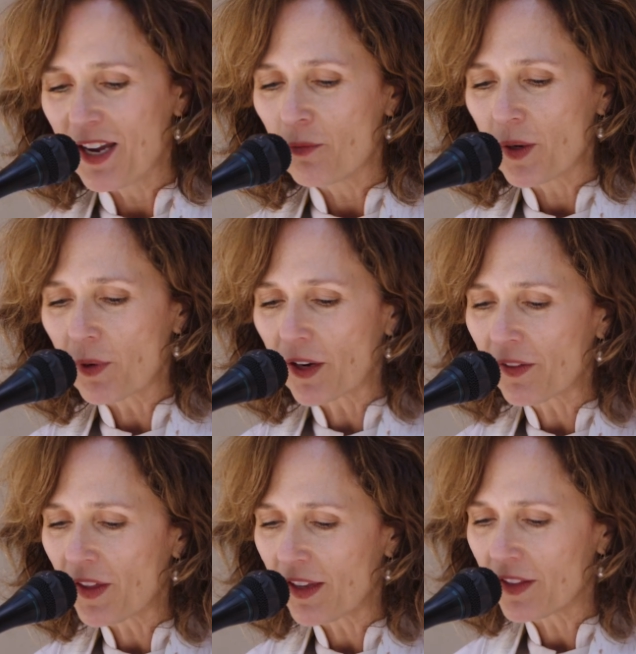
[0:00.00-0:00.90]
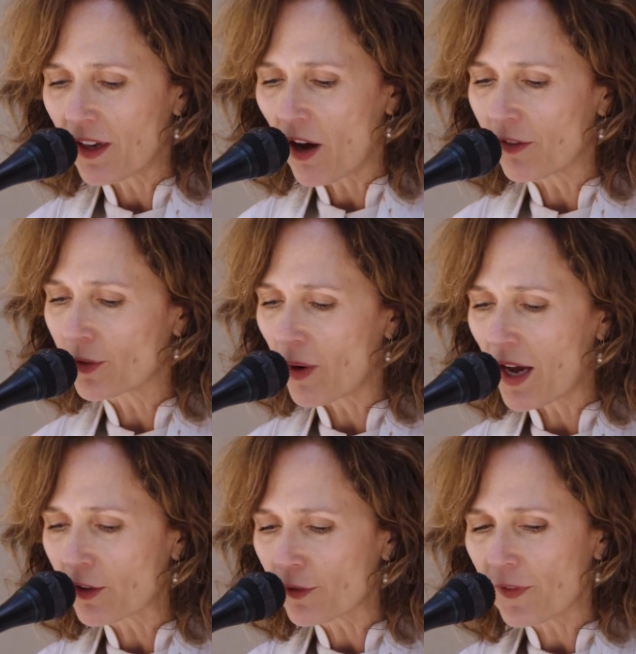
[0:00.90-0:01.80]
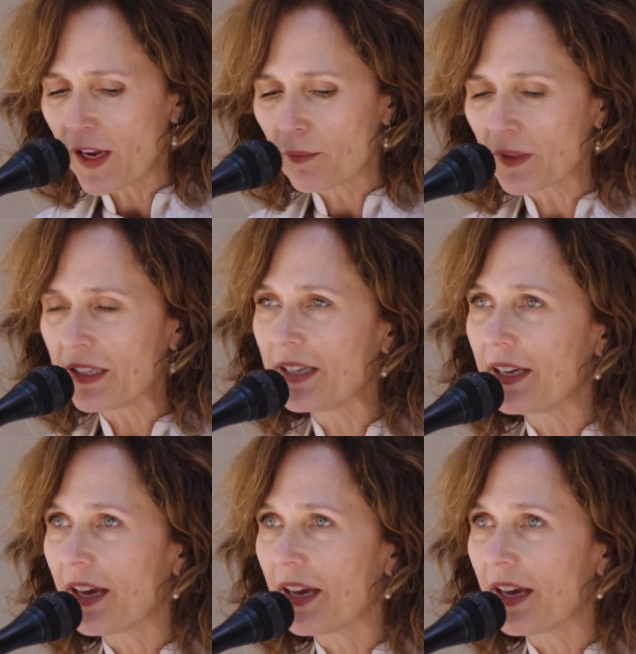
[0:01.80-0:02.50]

We want to thank the Alvarado family